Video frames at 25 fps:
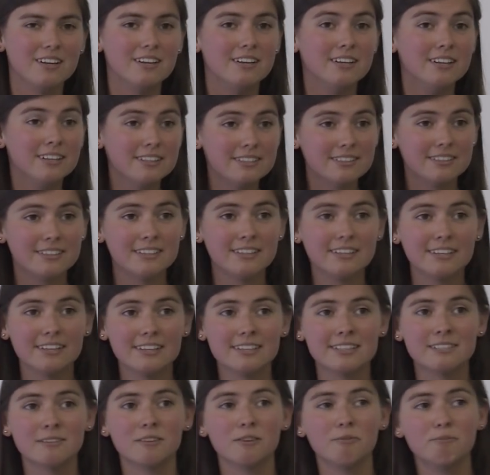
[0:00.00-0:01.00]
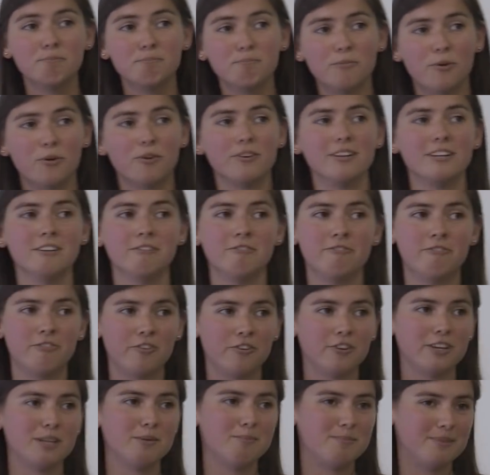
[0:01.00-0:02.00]
Listening is more than
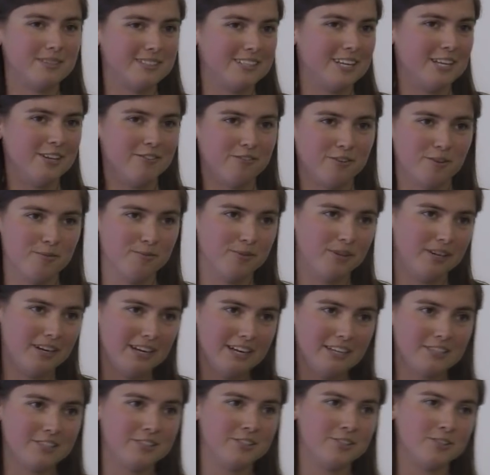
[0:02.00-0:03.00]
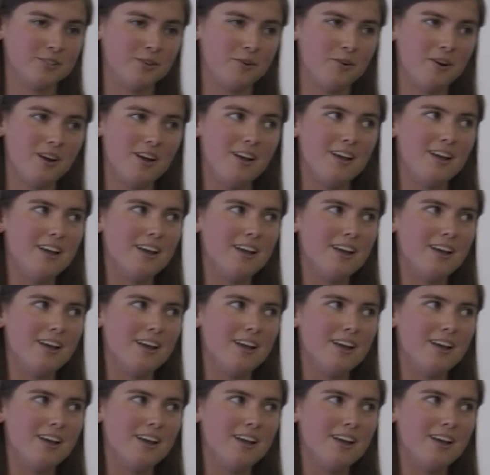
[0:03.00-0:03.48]
40% of communication, so